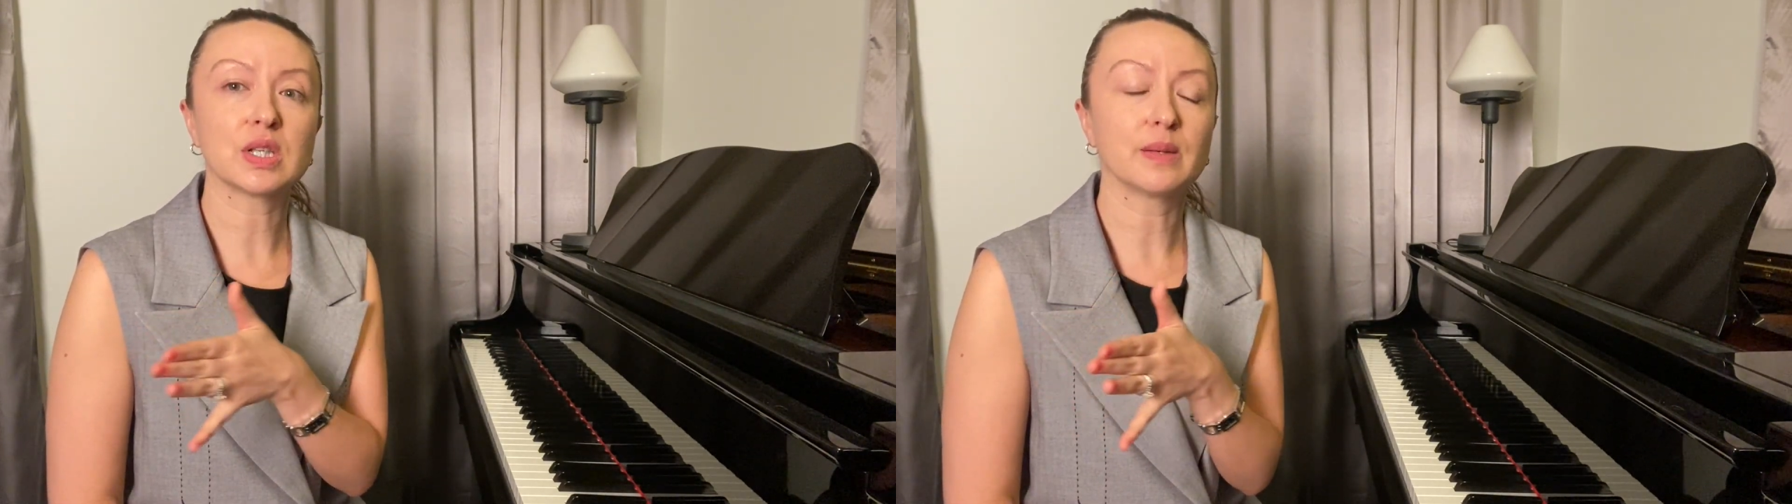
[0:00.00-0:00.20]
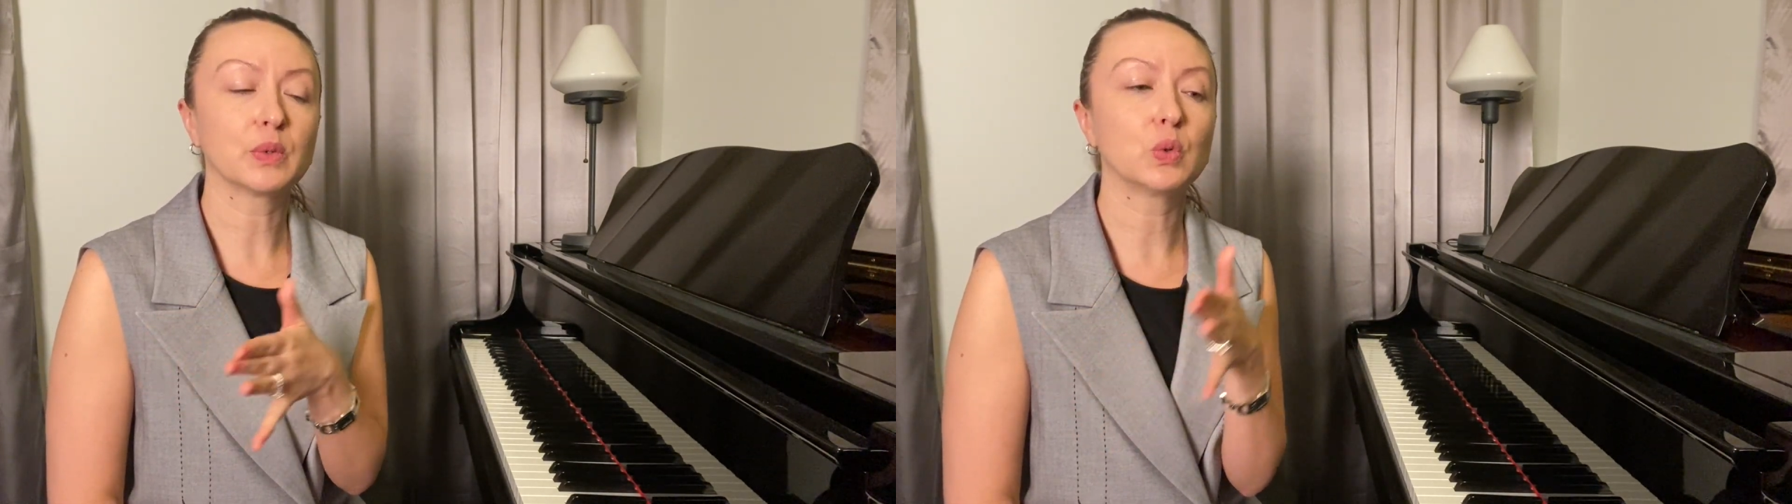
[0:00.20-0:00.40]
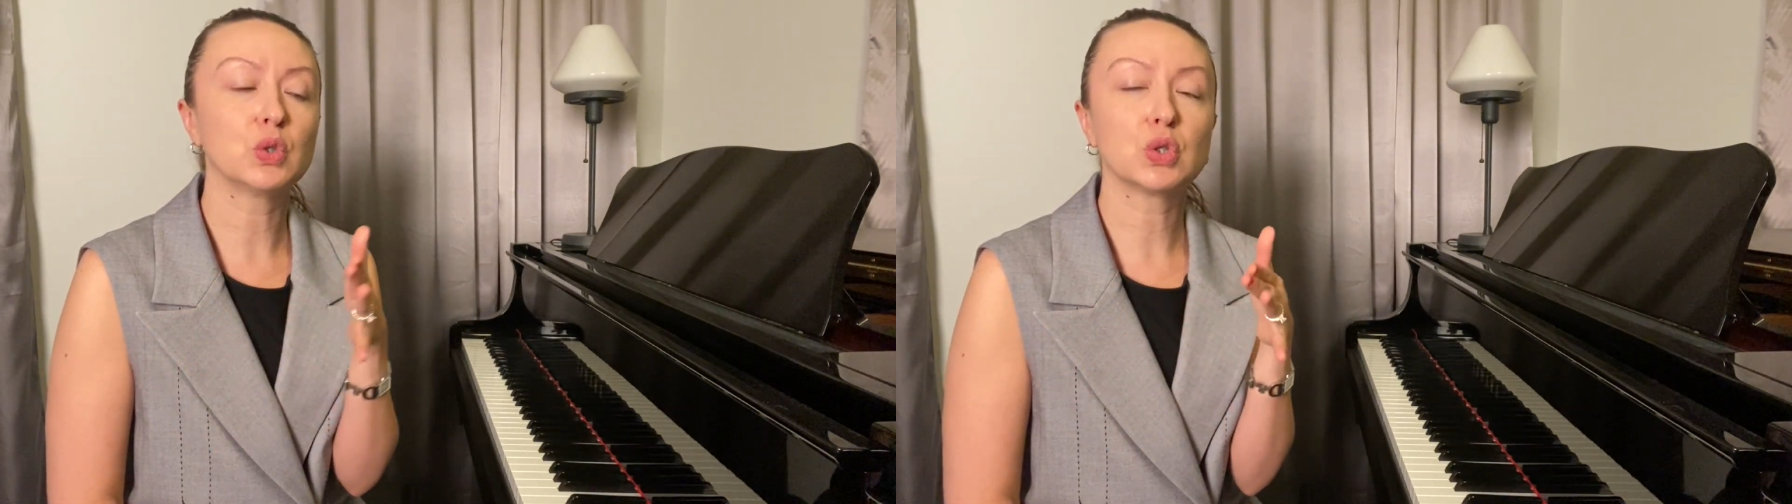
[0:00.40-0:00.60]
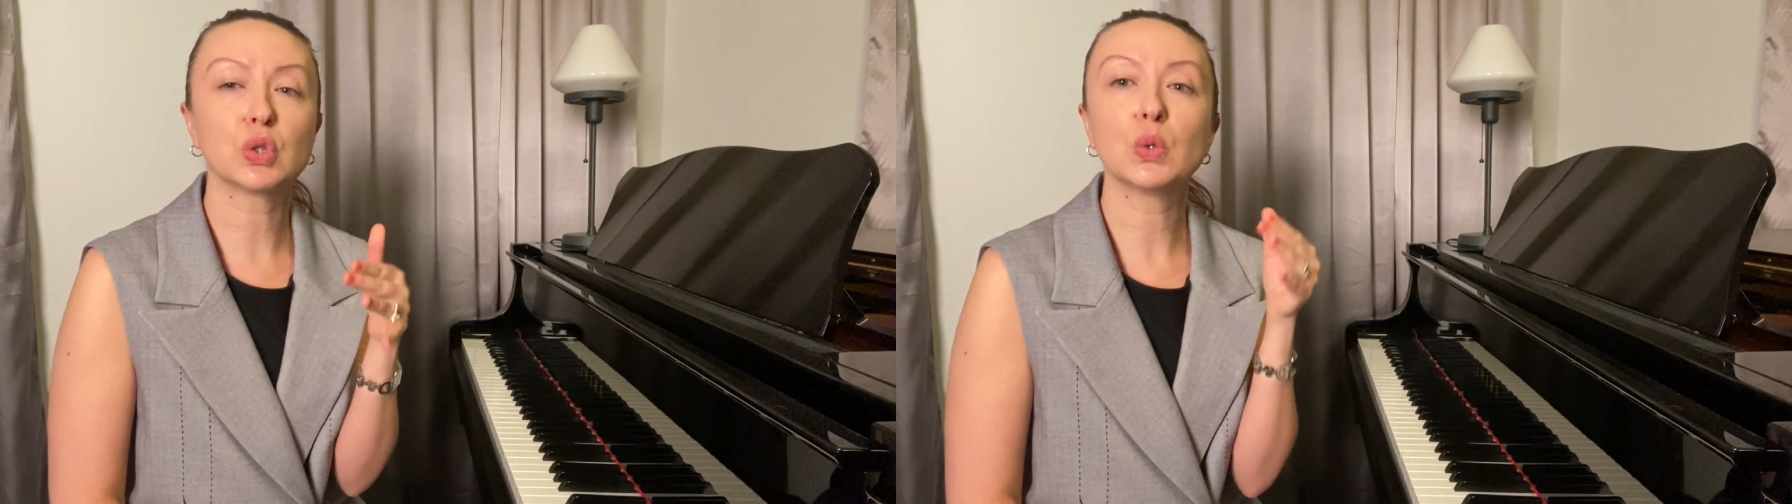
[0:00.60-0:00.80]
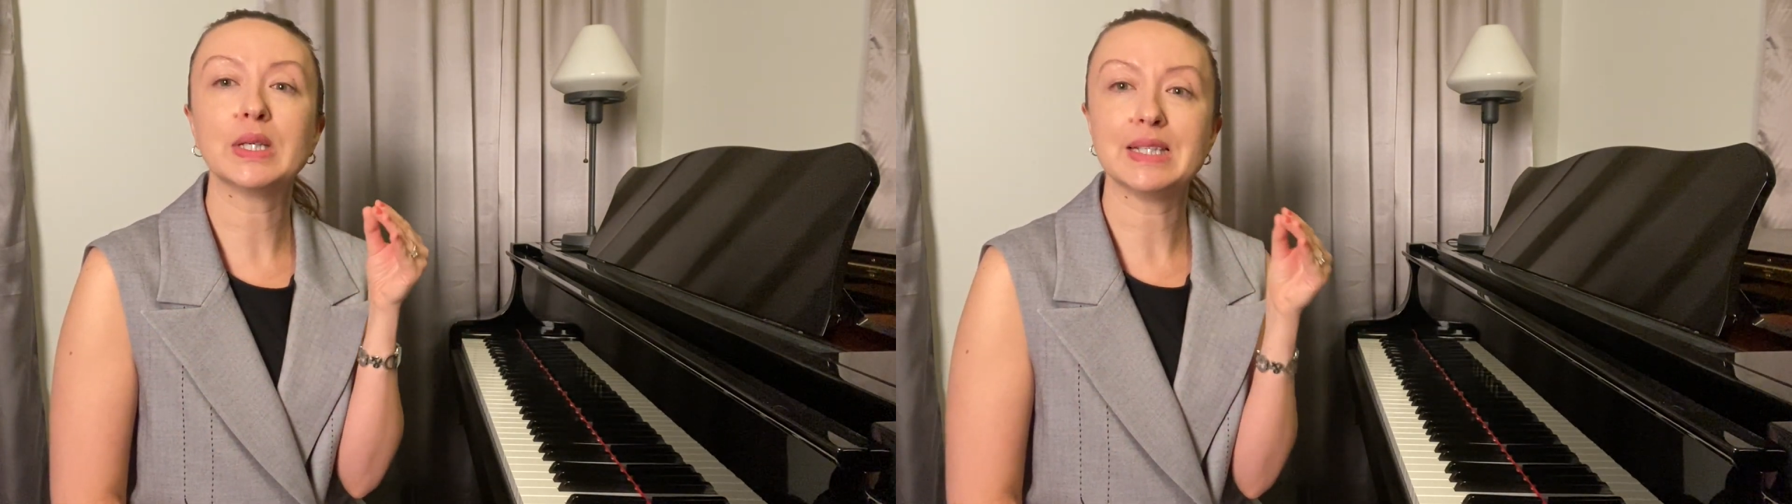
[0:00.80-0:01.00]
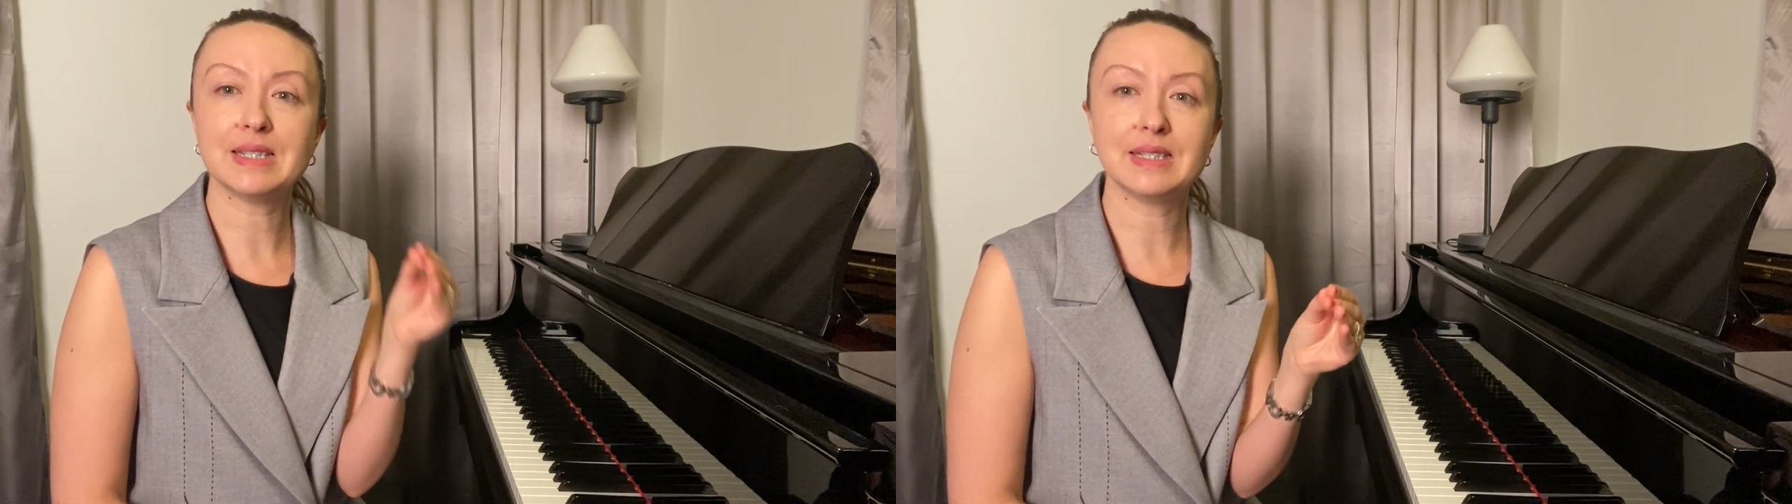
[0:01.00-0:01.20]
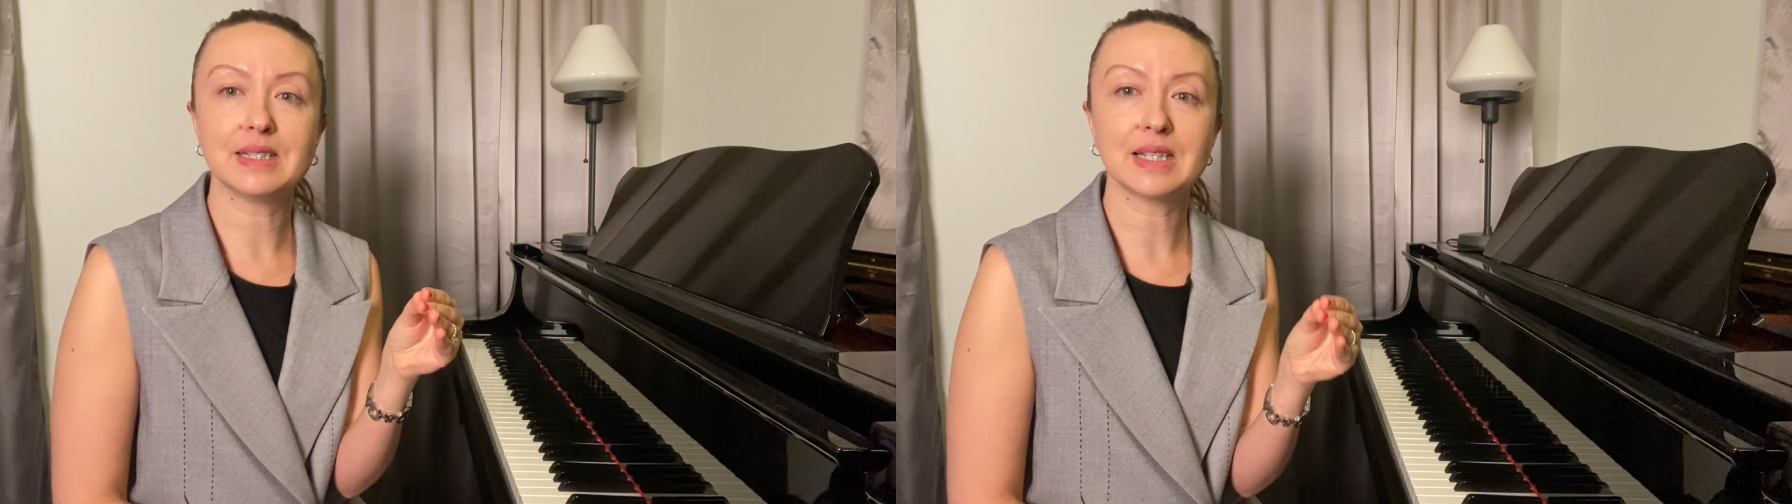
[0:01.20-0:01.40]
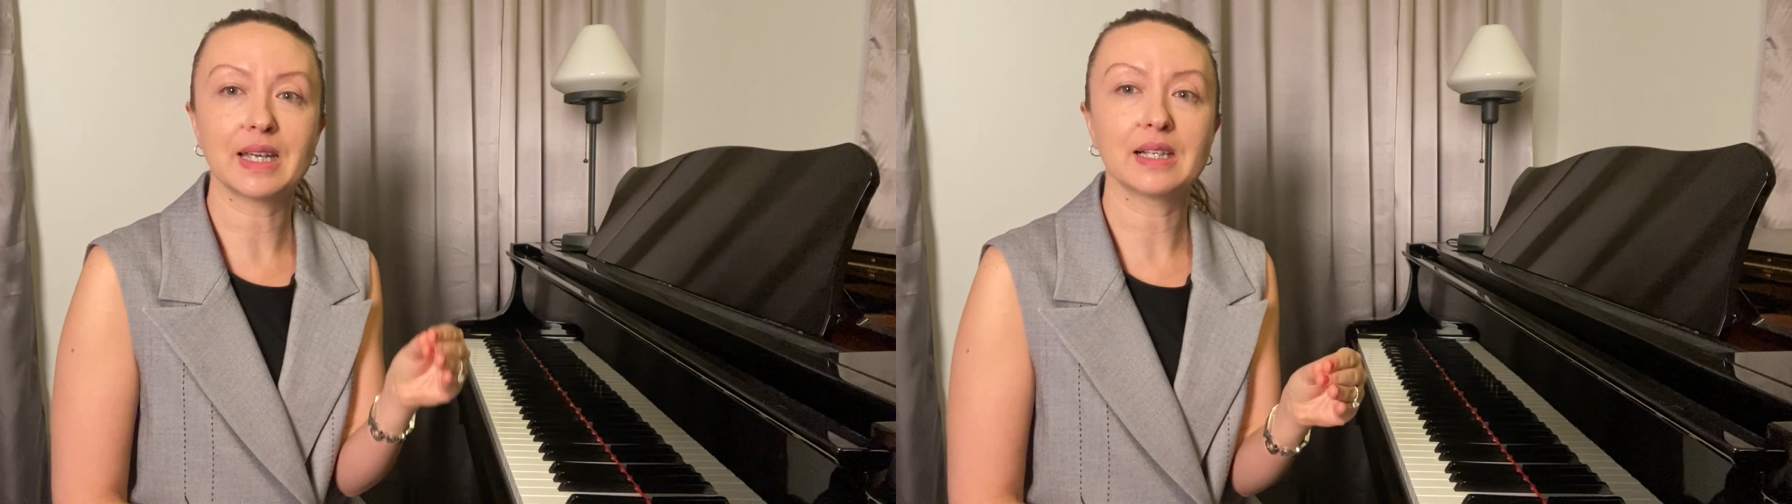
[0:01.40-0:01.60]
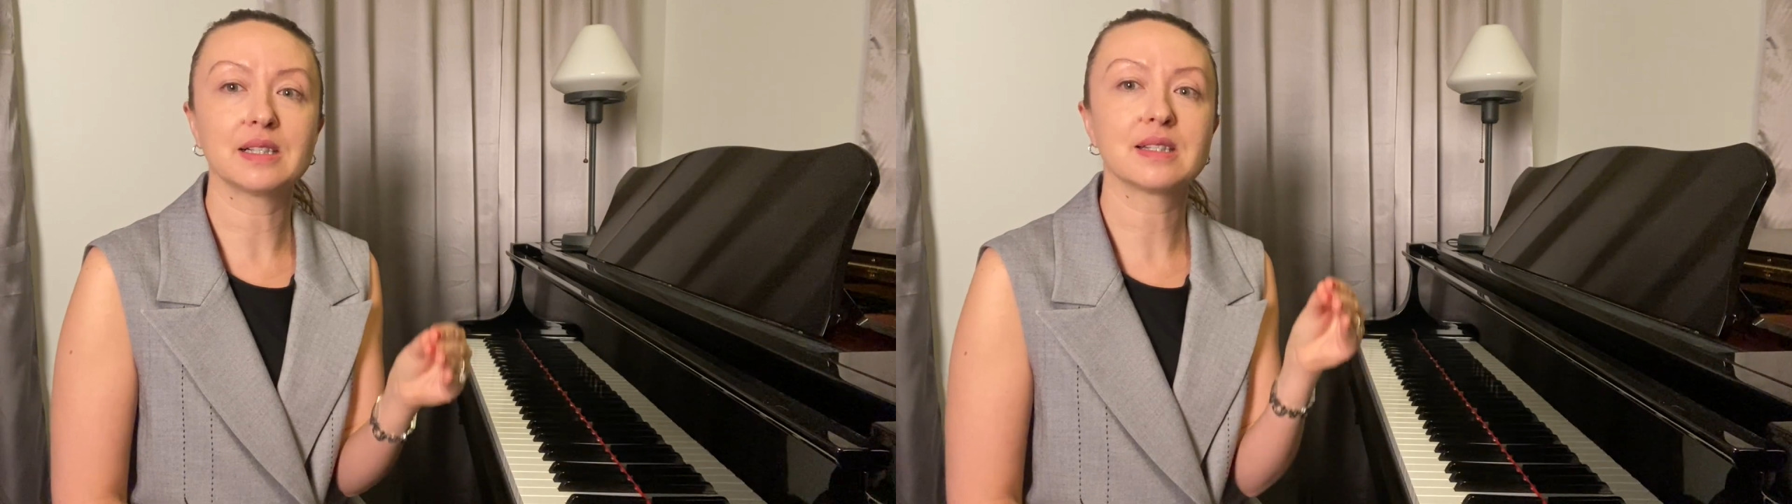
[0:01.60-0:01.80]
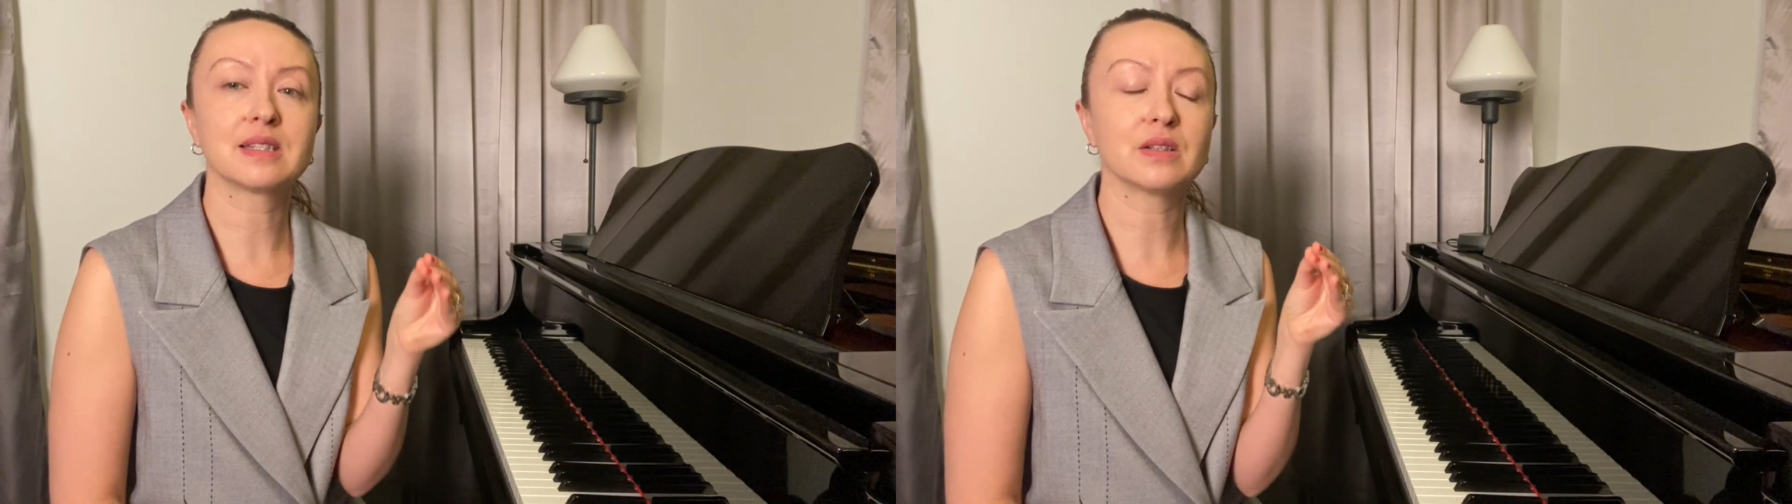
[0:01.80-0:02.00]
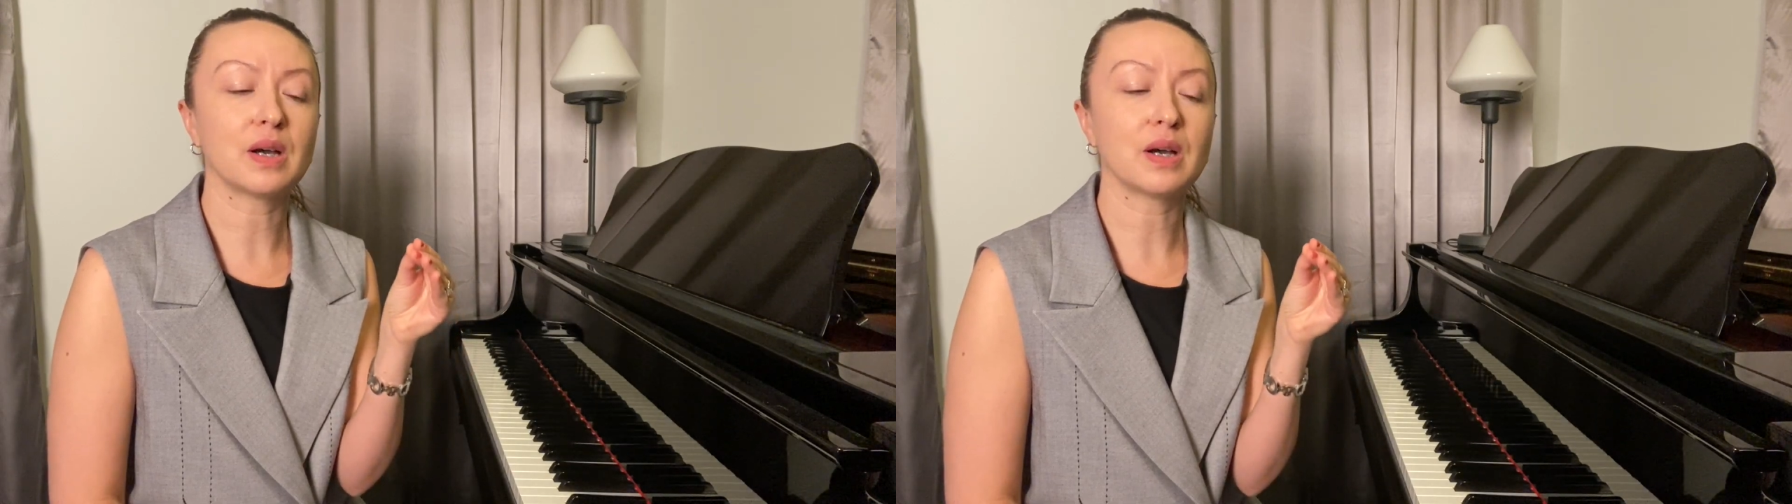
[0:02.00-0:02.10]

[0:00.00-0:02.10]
I'm going to go in details